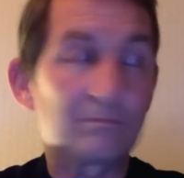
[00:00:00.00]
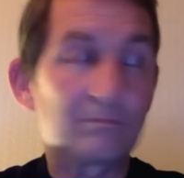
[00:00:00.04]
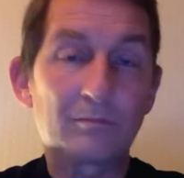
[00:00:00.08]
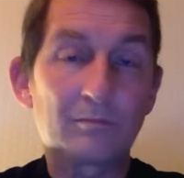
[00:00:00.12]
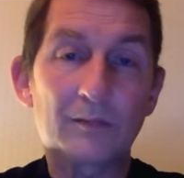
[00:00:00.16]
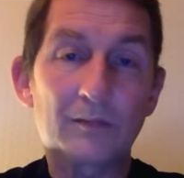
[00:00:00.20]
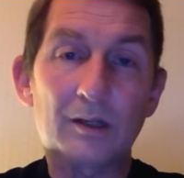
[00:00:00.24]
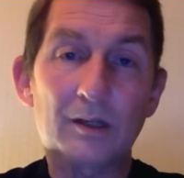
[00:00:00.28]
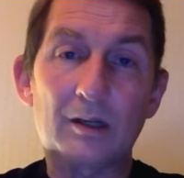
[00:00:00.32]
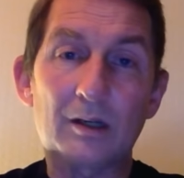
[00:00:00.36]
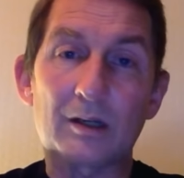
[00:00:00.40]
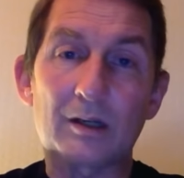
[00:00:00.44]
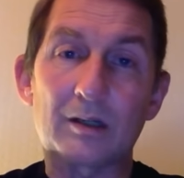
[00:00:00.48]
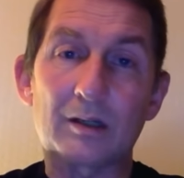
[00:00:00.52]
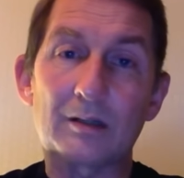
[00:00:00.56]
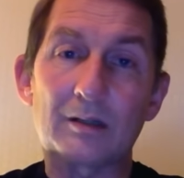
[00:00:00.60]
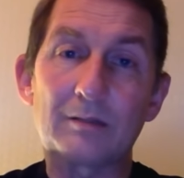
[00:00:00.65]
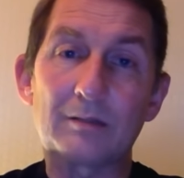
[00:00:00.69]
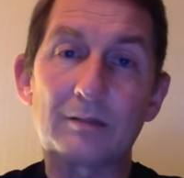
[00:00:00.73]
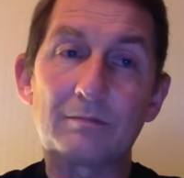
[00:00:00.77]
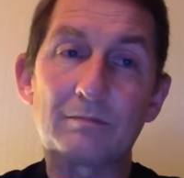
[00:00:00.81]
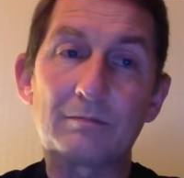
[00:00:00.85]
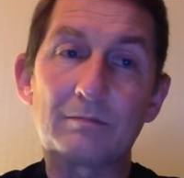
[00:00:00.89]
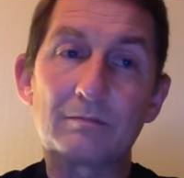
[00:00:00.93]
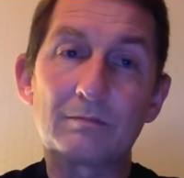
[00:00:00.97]
yeah
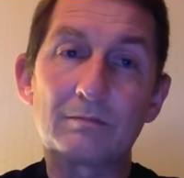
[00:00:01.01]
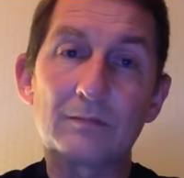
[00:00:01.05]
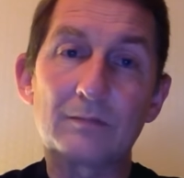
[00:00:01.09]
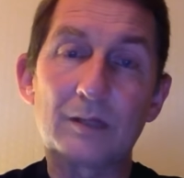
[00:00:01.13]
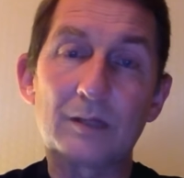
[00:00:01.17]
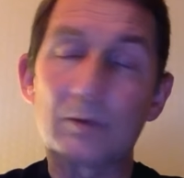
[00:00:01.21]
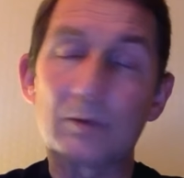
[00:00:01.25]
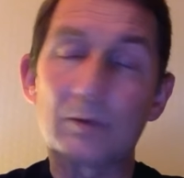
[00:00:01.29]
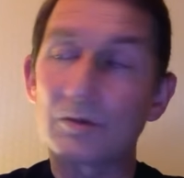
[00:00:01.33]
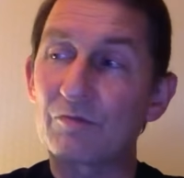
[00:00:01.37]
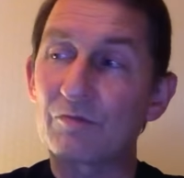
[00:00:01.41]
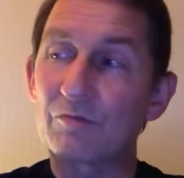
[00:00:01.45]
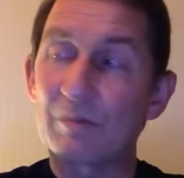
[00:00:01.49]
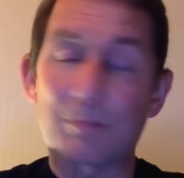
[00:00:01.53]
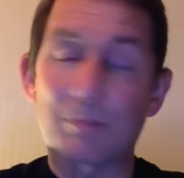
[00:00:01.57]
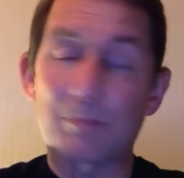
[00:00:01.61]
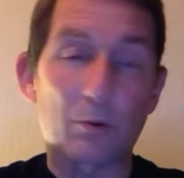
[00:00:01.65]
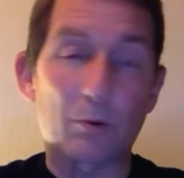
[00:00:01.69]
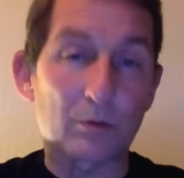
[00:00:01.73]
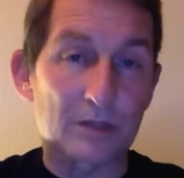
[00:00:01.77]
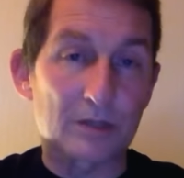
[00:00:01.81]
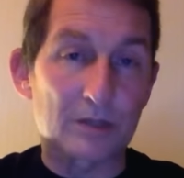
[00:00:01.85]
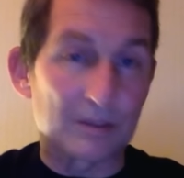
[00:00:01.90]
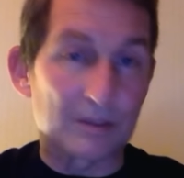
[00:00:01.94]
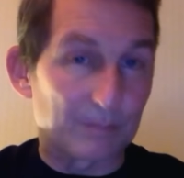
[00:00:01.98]
who wasn't
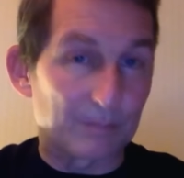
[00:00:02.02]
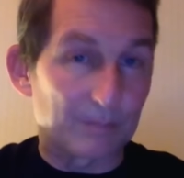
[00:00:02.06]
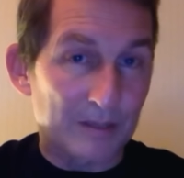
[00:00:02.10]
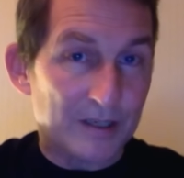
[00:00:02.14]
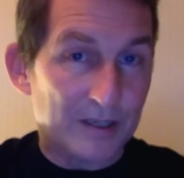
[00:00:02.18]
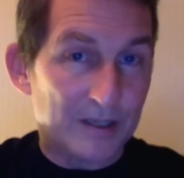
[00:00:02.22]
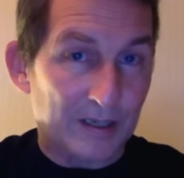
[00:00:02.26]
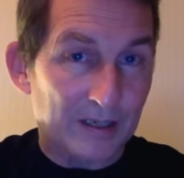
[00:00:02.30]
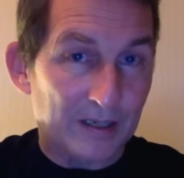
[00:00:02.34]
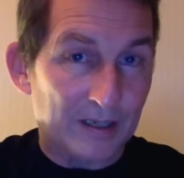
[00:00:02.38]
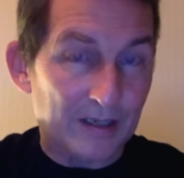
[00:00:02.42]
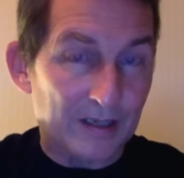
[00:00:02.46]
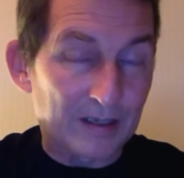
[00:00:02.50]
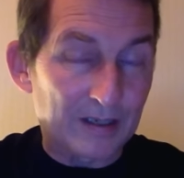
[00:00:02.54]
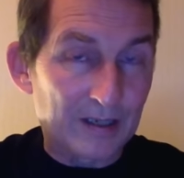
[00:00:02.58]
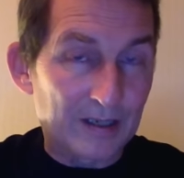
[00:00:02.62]
reported missing,